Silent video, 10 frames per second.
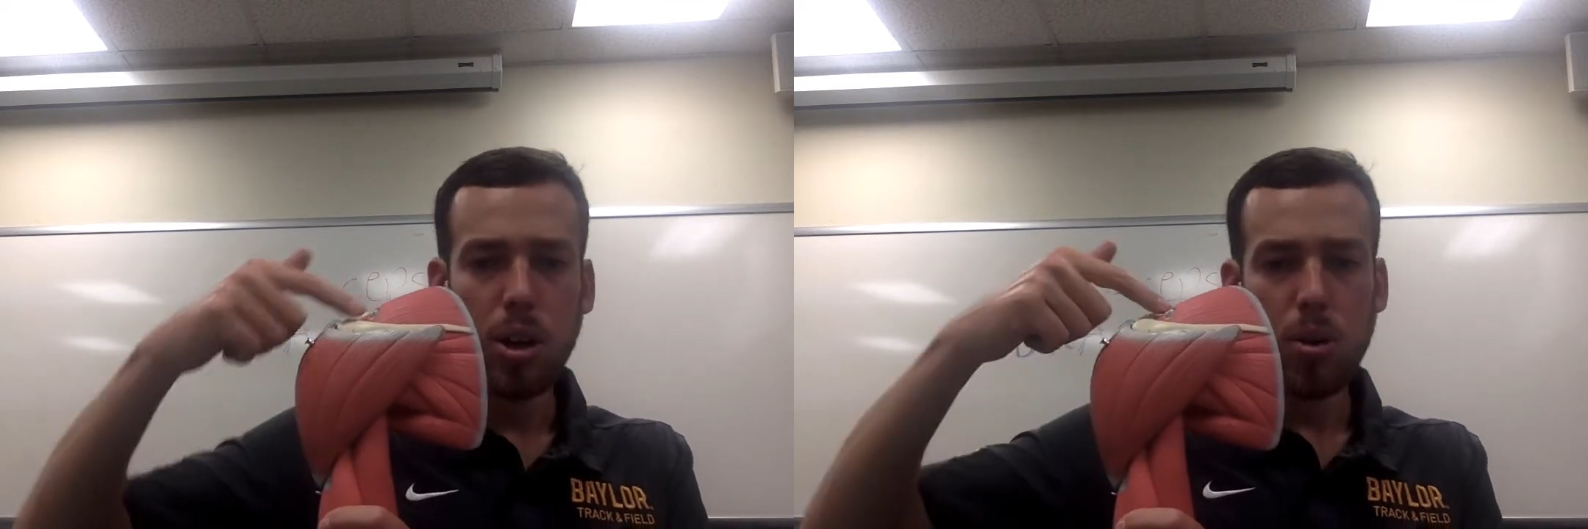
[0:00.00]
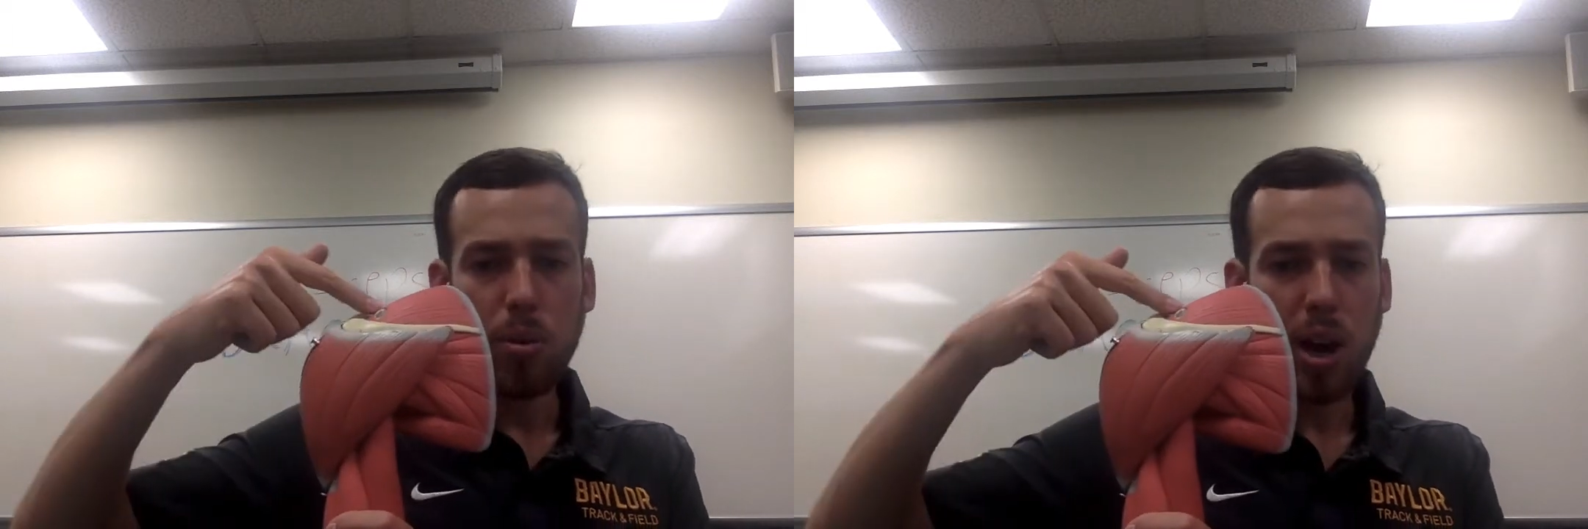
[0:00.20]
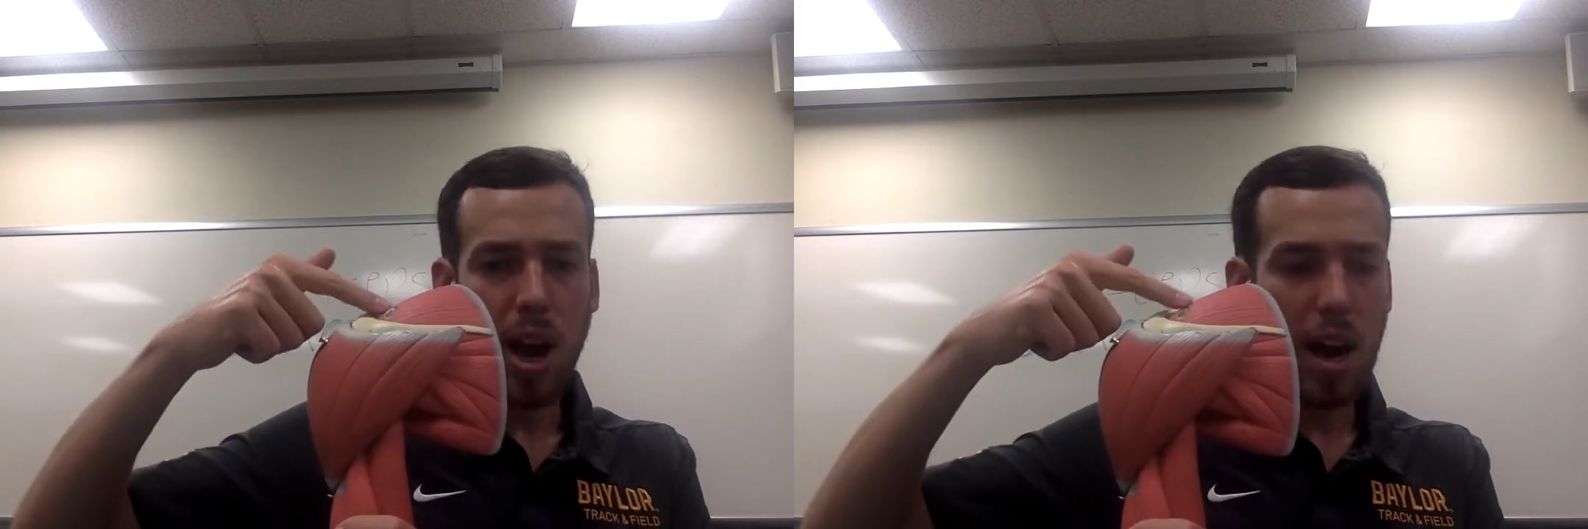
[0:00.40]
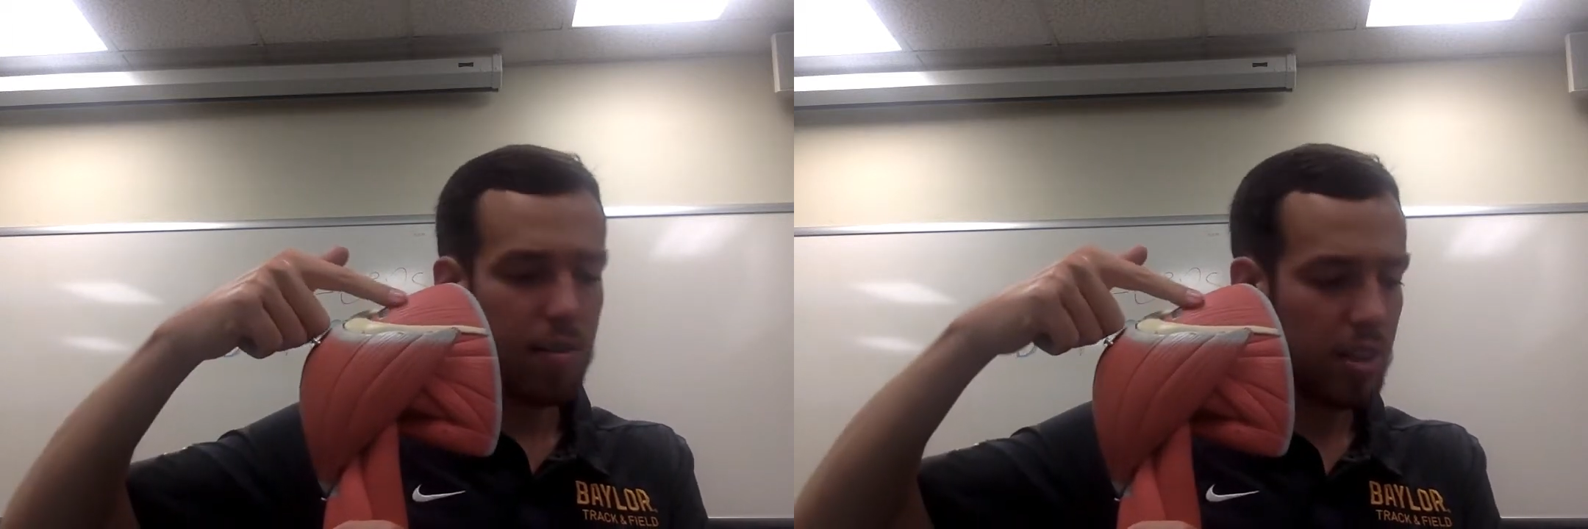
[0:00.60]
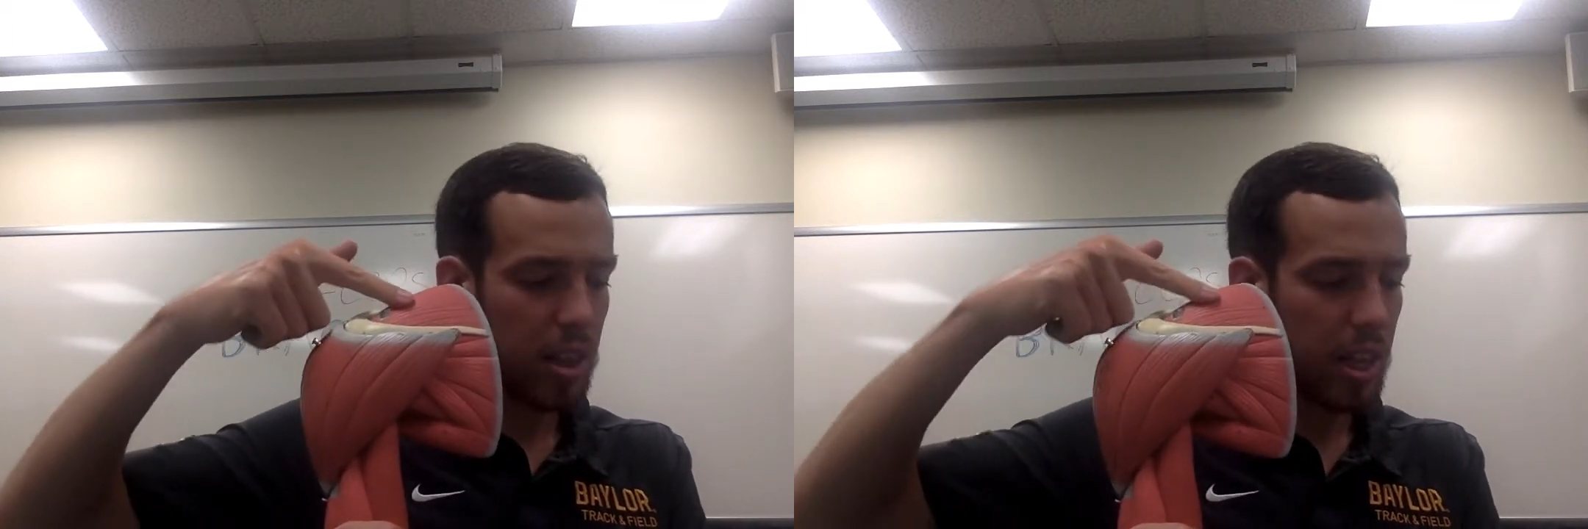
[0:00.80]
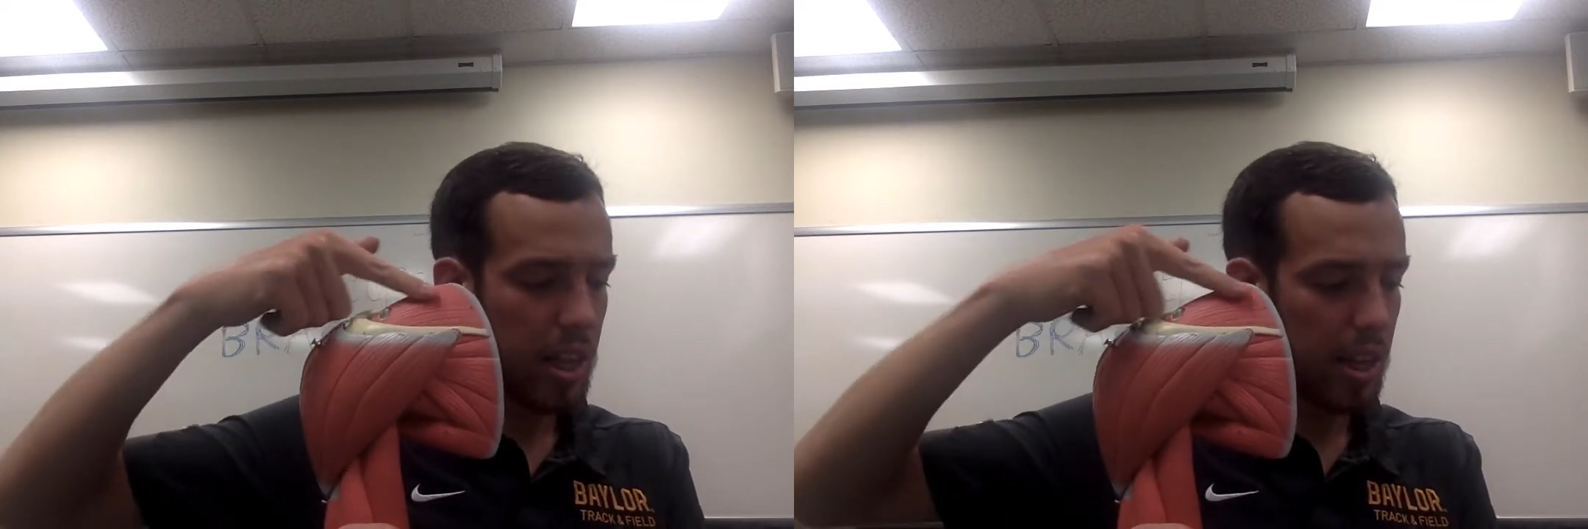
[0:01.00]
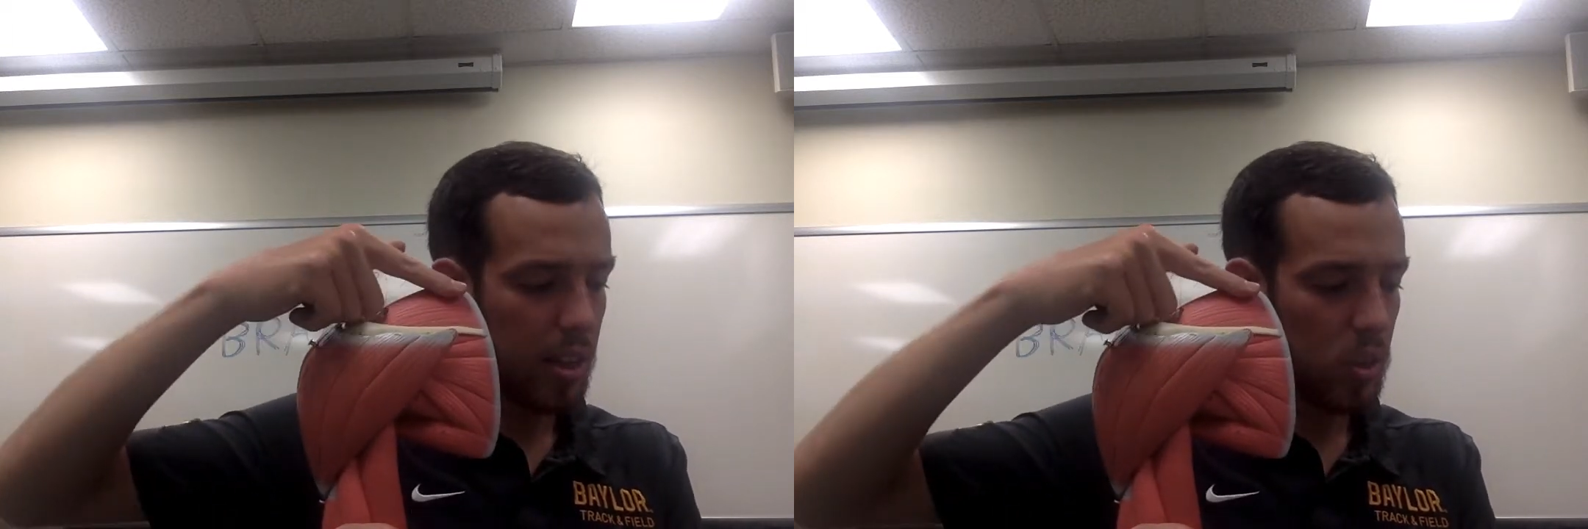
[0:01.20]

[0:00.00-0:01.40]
We have the